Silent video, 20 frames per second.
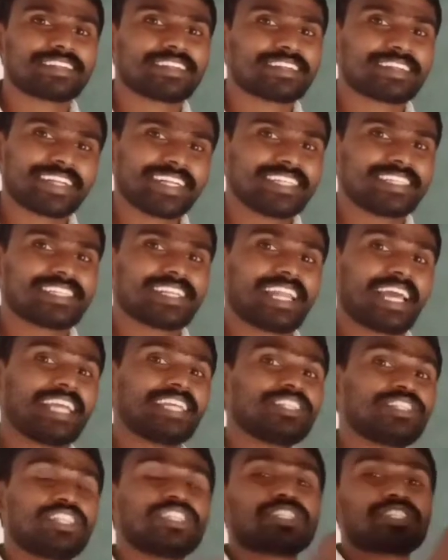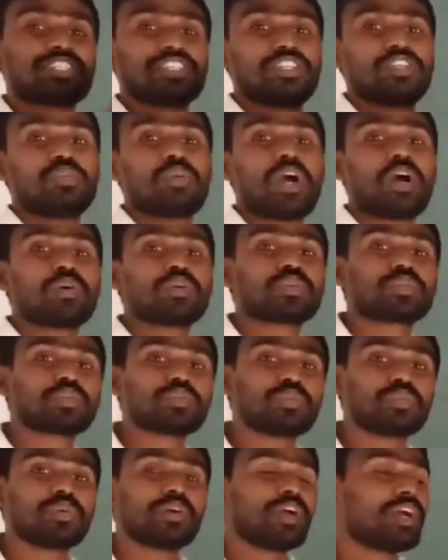Right? Like this, you have
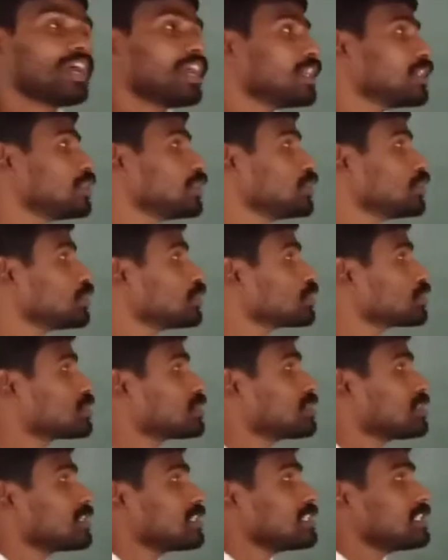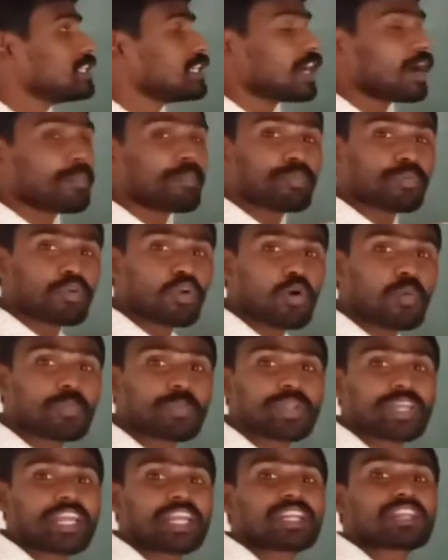to use the
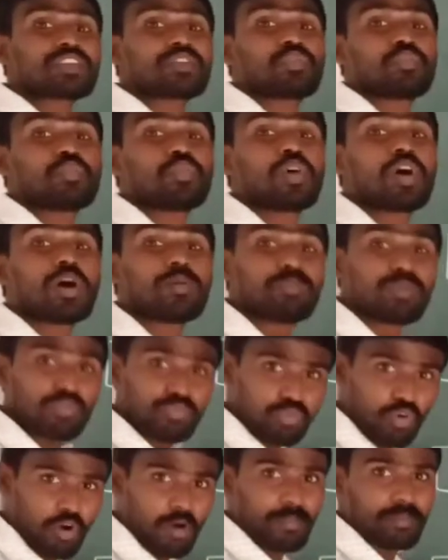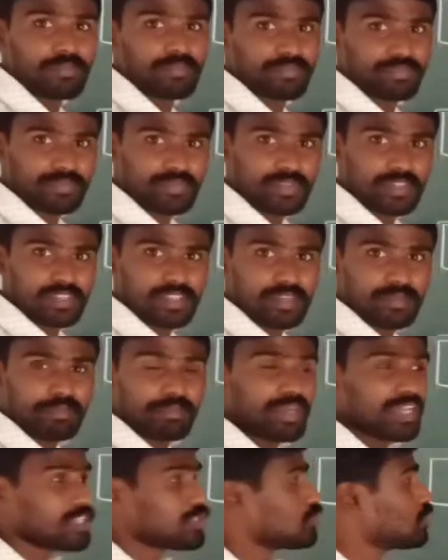appropriate verb form
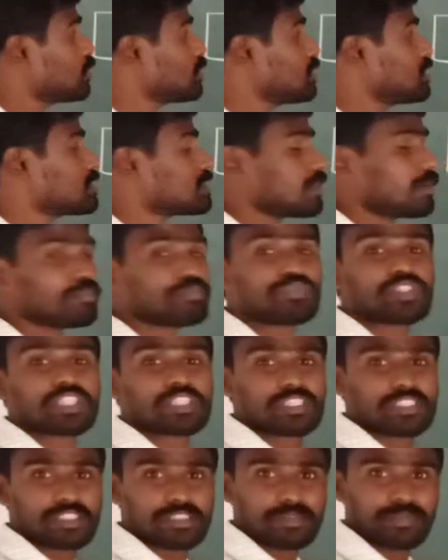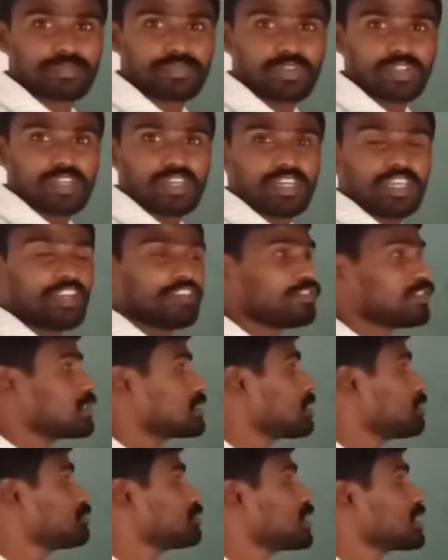based on the subject. If the
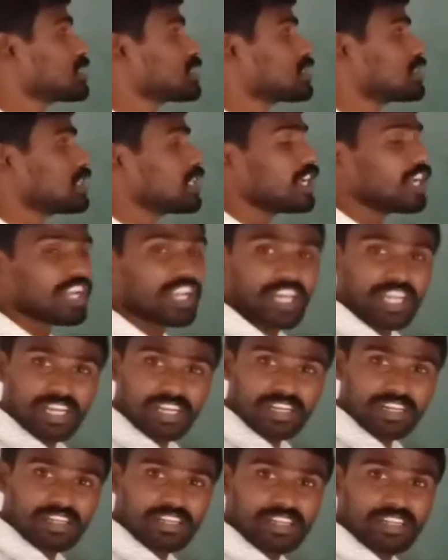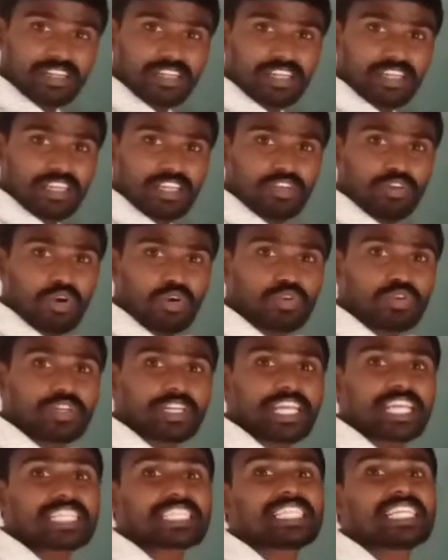subject is singular, you have to
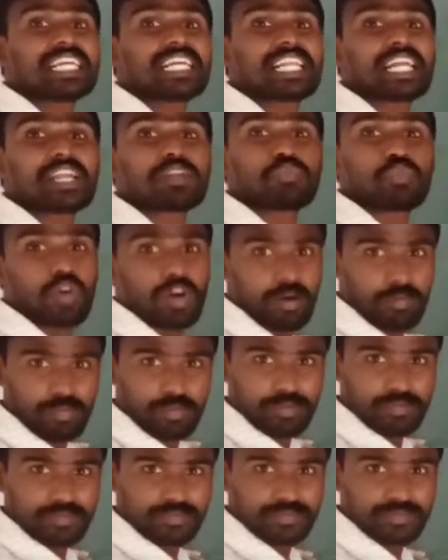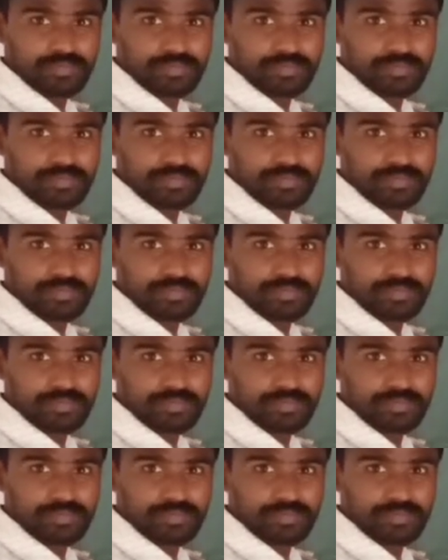take singular verb.